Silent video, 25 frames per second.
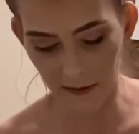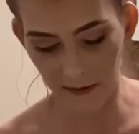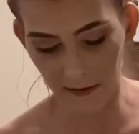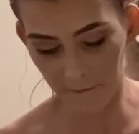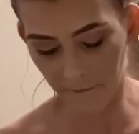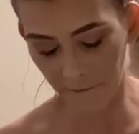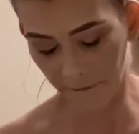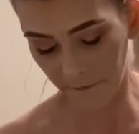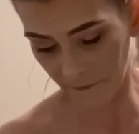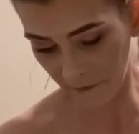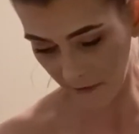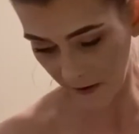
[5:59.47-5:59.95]
the
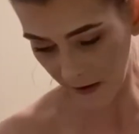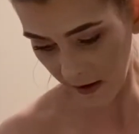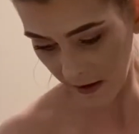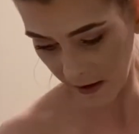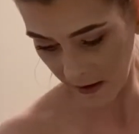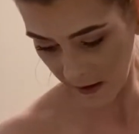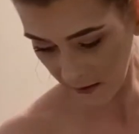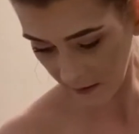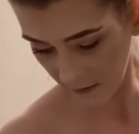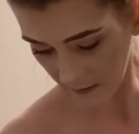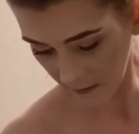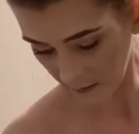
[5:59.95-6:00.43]

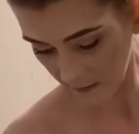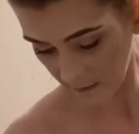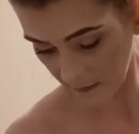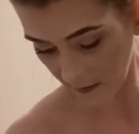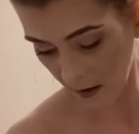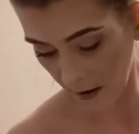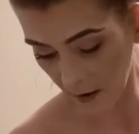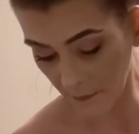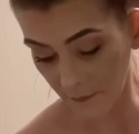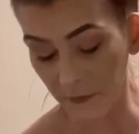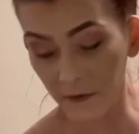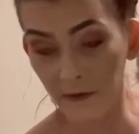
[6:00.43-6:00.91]
feet, the
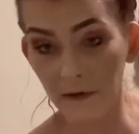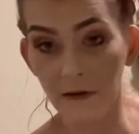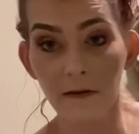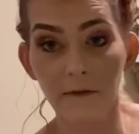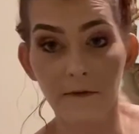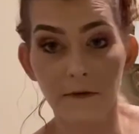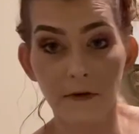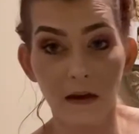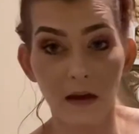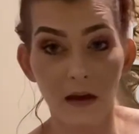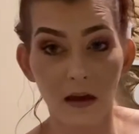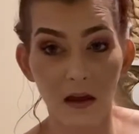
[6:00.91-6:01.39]
tops of the
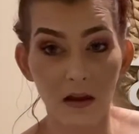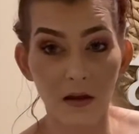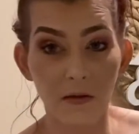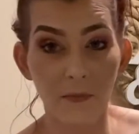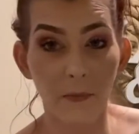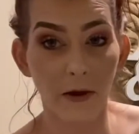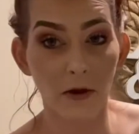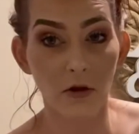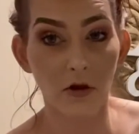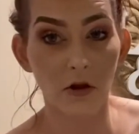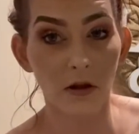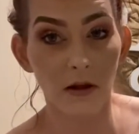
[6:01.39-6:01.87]
feet,
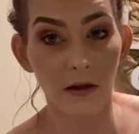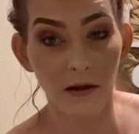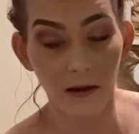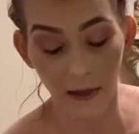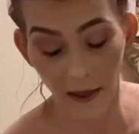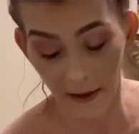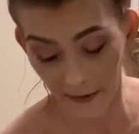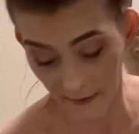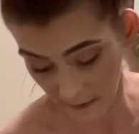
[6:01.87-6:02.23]
especially like